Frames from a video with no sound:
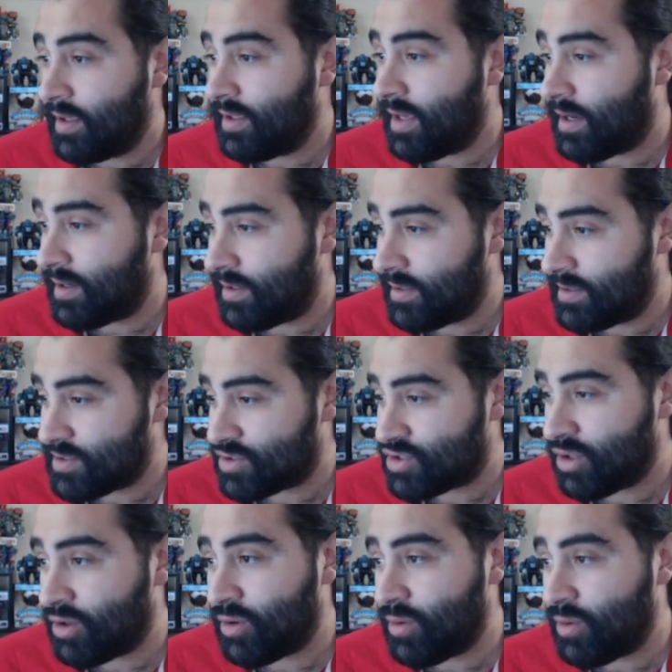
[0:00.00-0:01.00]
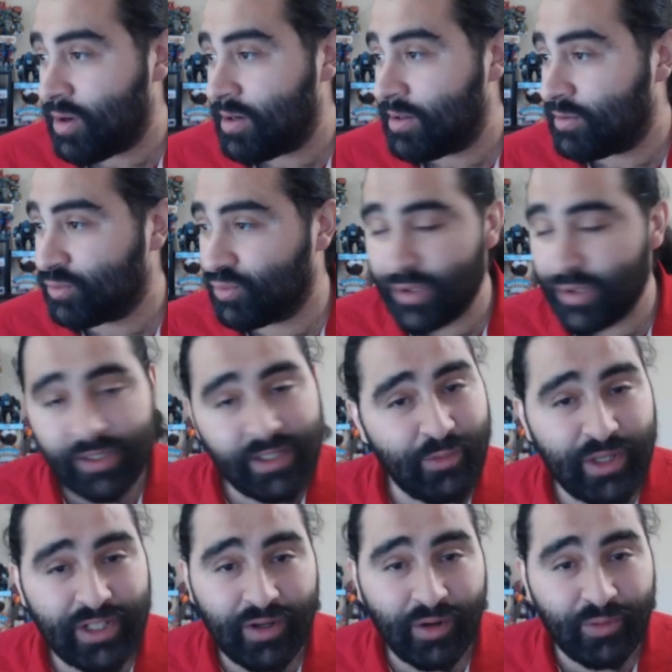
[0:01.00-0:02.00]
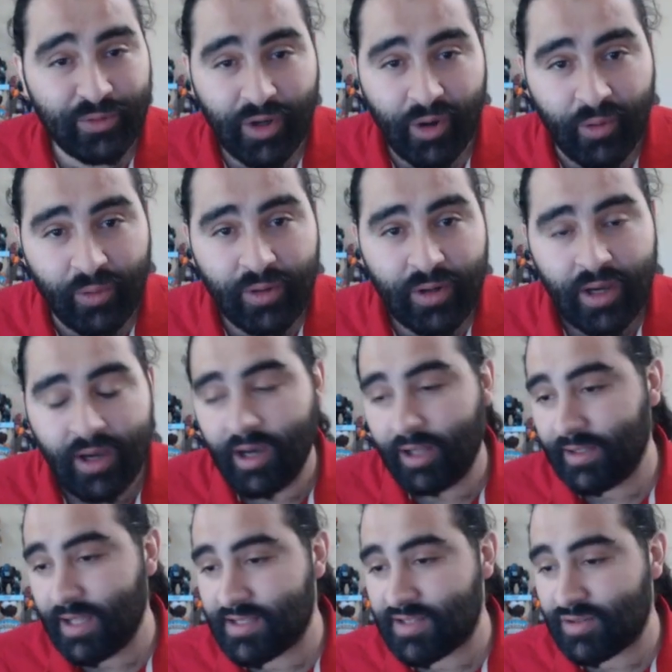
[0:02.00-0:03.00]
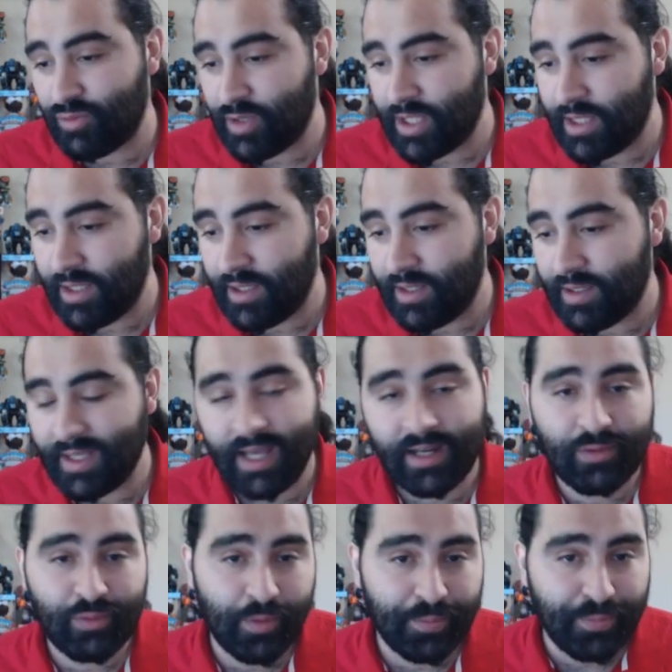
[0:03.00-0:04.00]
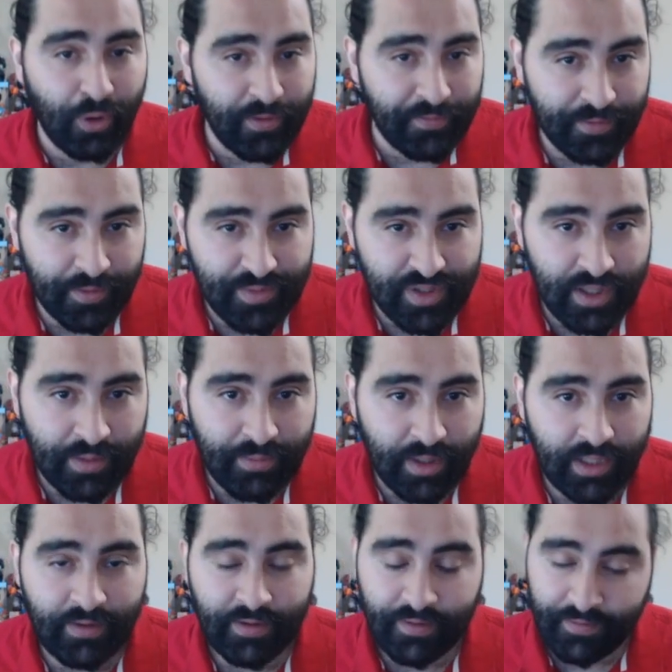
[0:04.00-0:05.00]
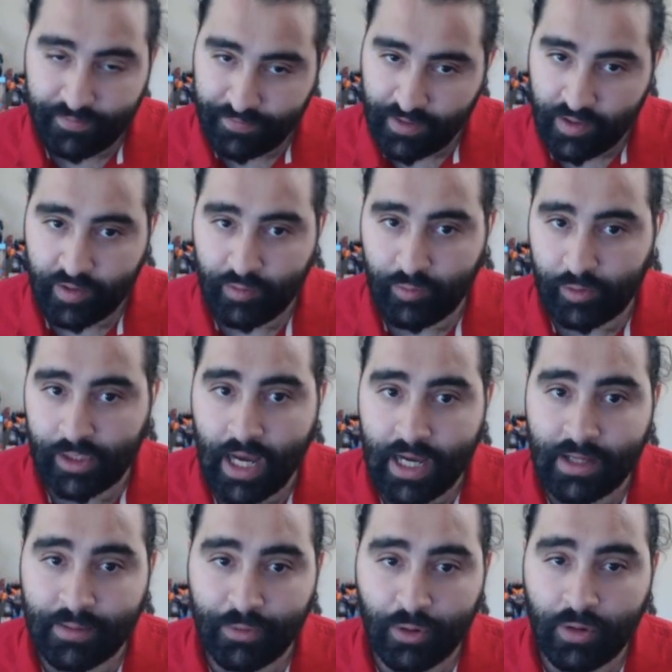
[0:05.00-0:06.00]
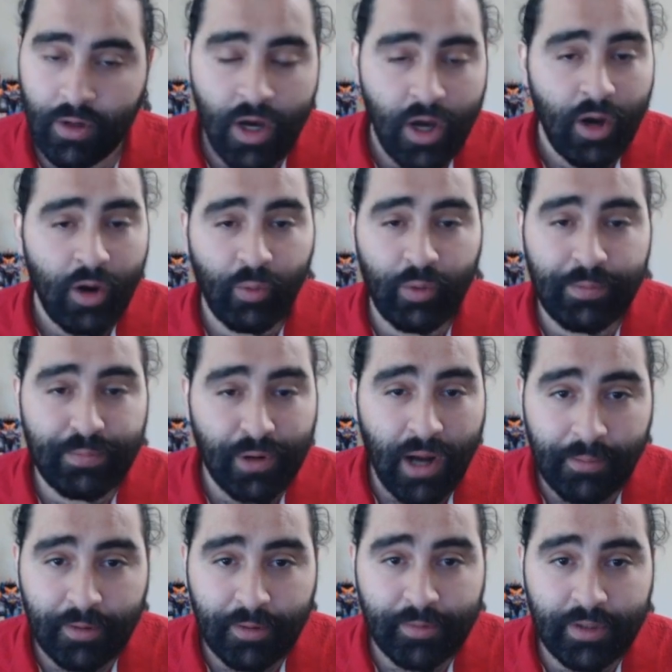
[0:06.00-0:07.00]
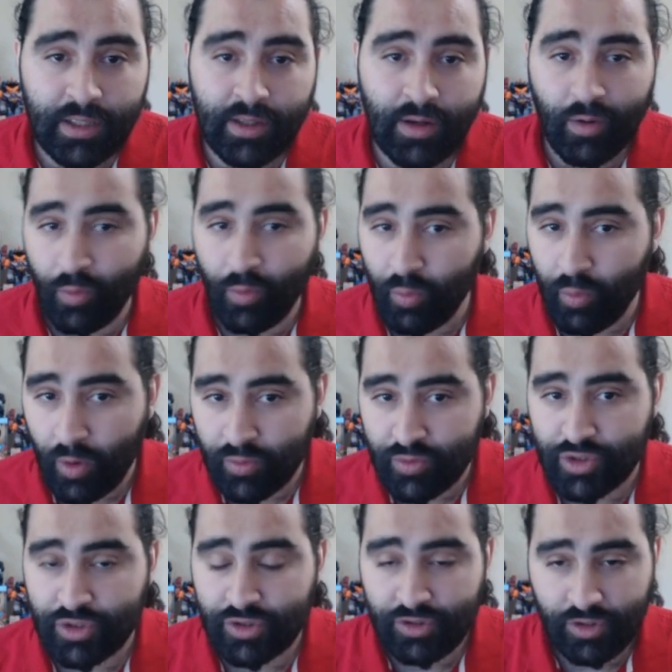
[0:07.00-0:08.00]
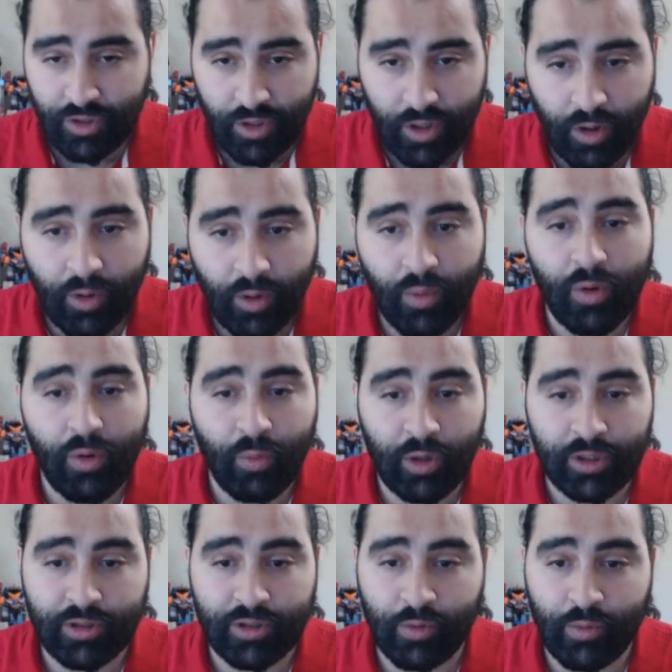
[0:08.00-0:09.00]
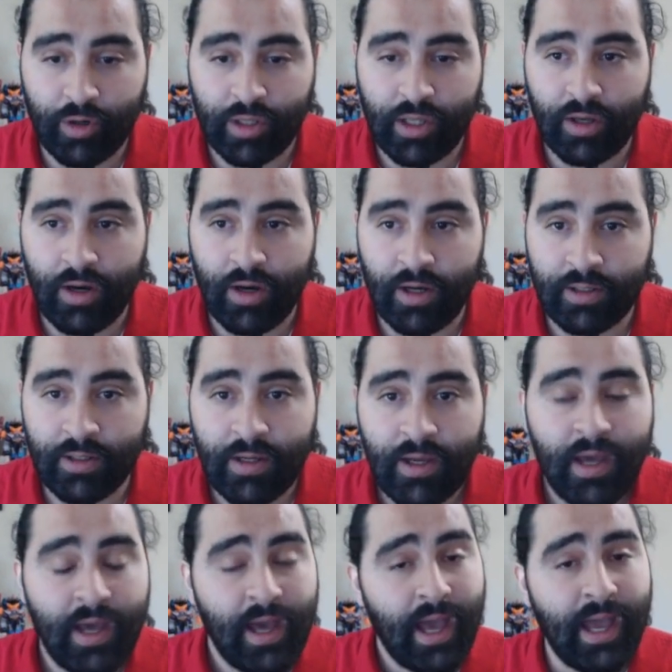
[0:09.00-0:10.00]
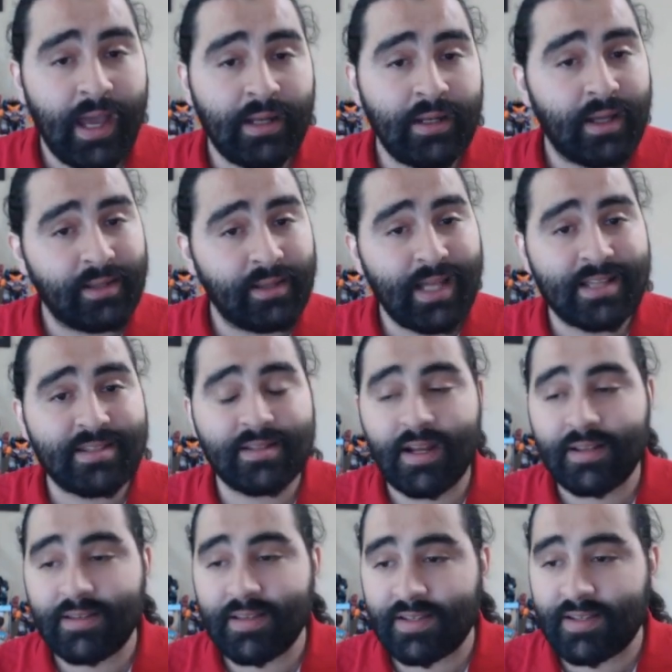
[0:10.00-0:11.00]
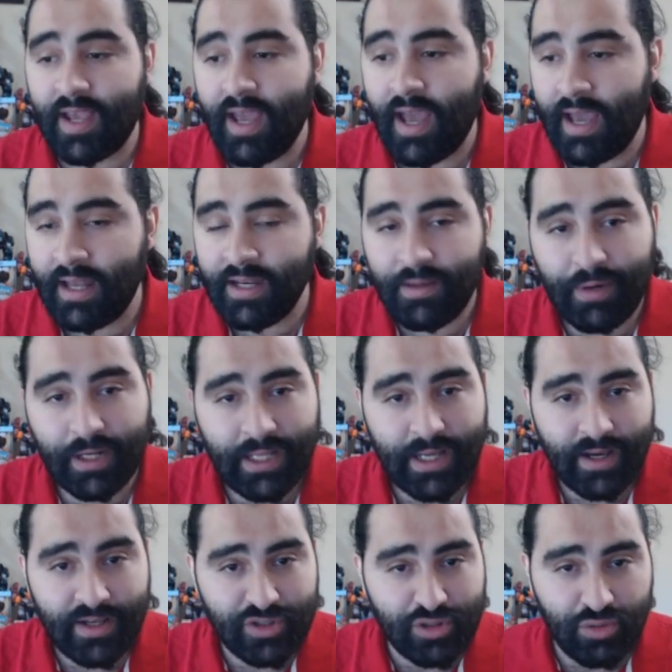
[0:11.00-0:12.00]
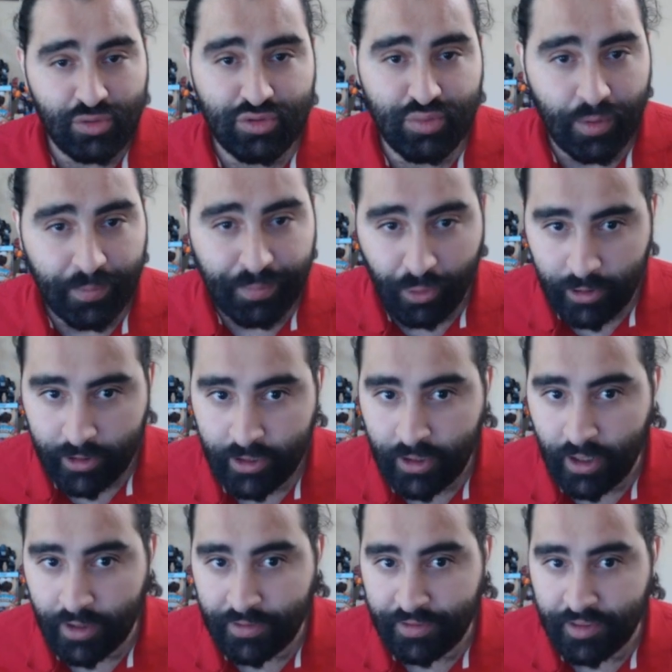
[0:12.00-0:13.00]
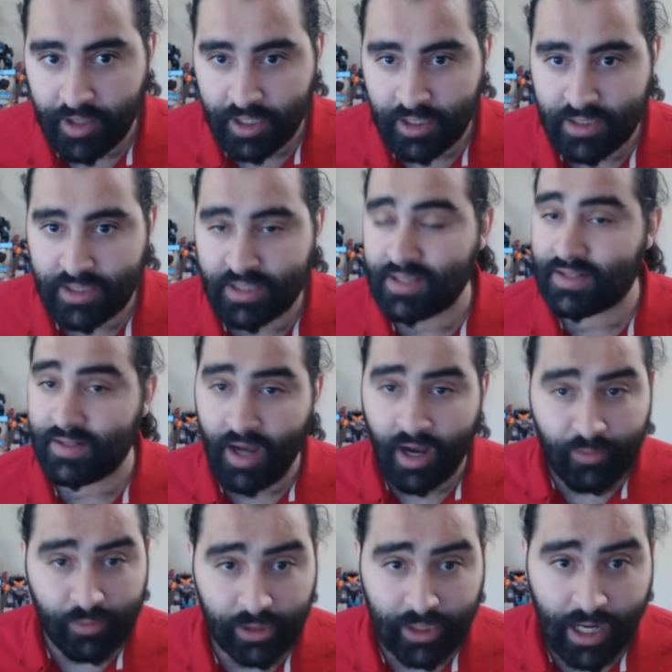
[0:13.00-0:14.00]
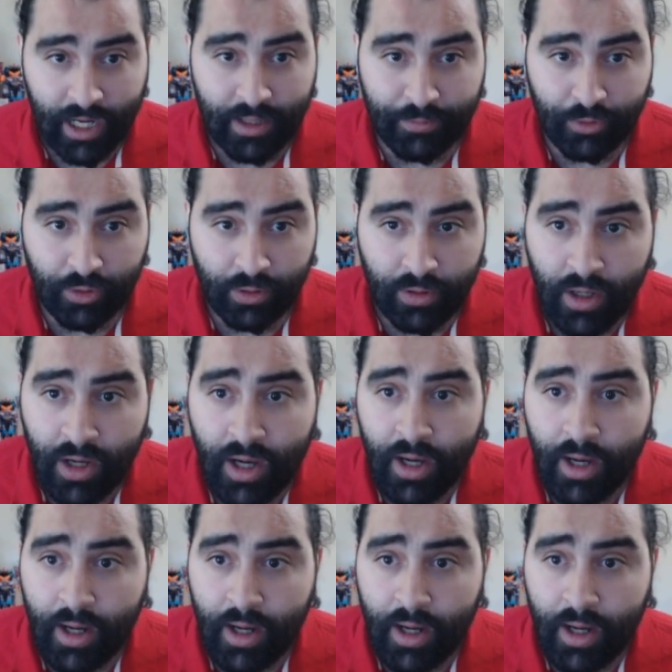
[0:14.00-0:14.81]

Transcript: Yeah. So really we don't know. Unless we get a report from somebody very reliable, we probably won't know what they're working on. And that's not to say anybody else who's reported on things is not reliable.